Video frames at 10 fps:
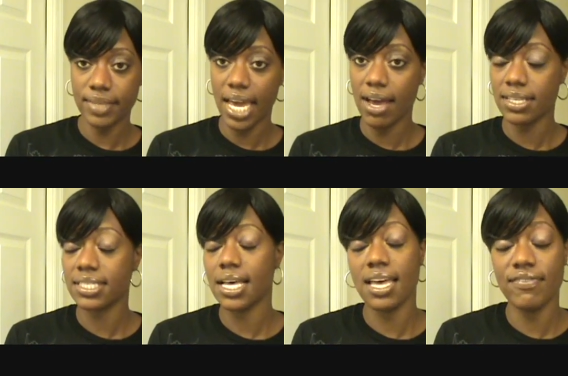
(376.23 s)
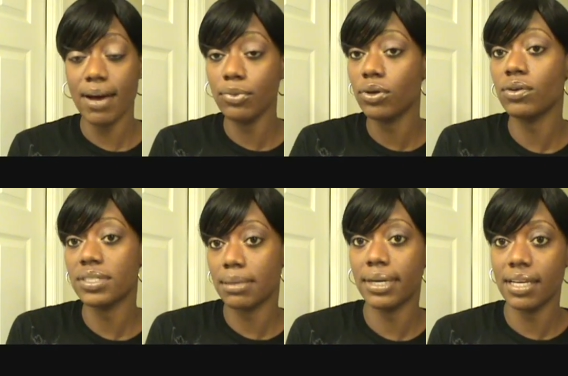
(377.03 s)
have, if I'm doing it on
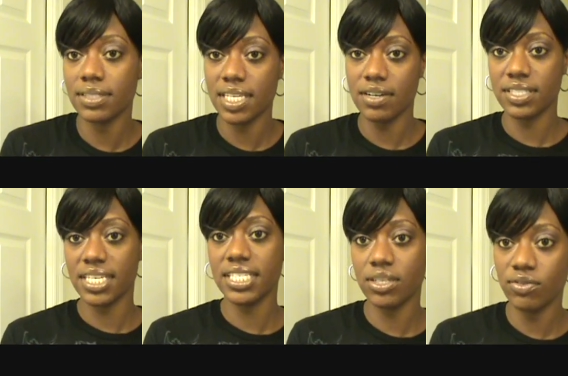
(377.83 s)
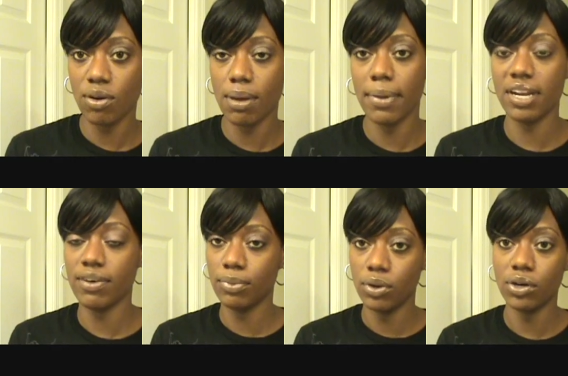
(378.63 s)
somebody else's hair, it's easier for me, but if
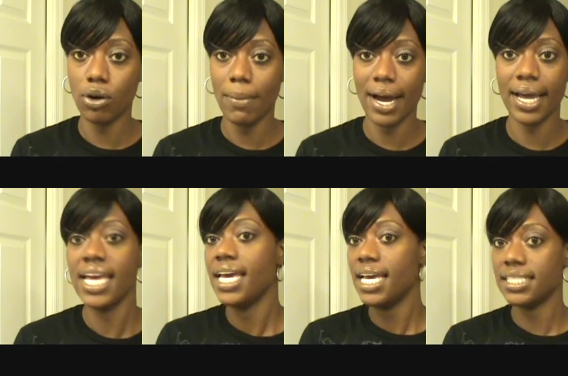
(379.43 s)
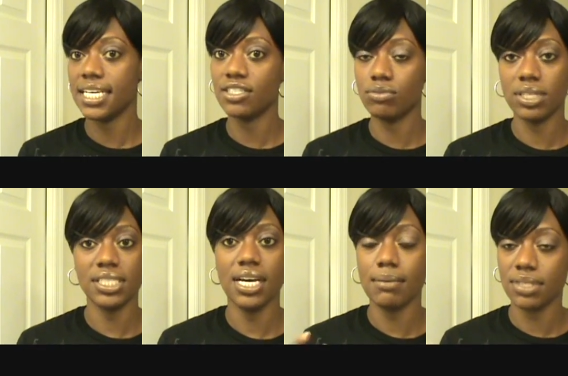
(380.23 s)
I'm doing it on mine, it takes too much
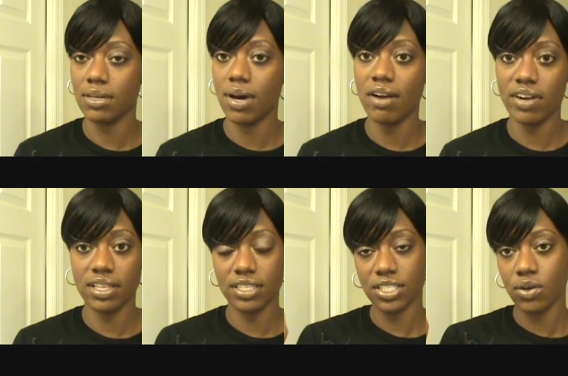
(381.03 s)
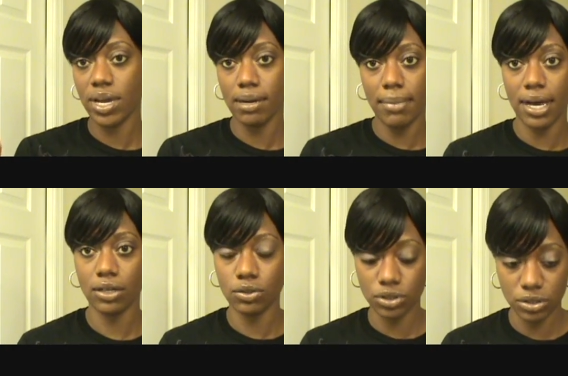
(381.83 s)
time, so I'd rather just go ahead and buy a
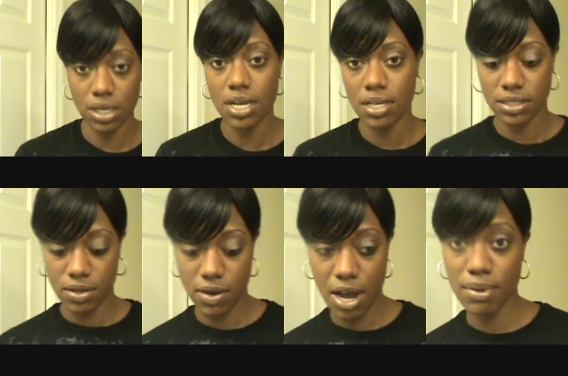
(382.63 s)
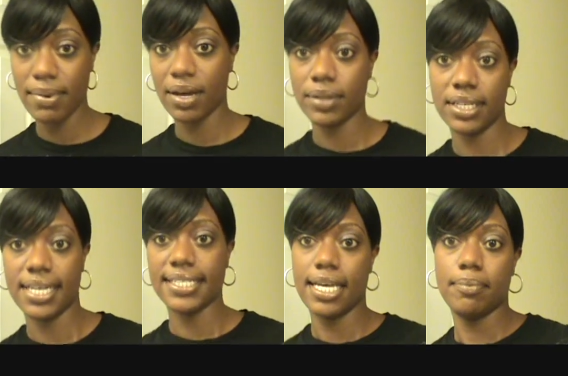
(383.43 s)
closure. So I'll be back with the
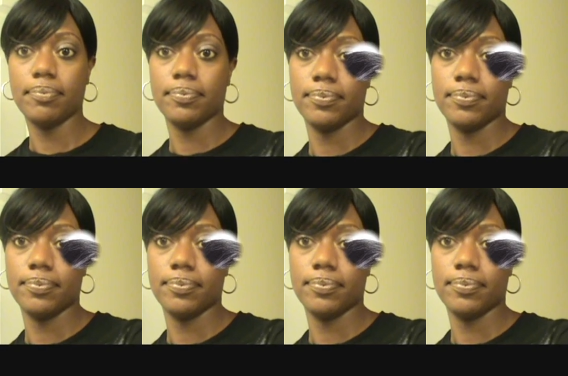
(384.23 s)
next step.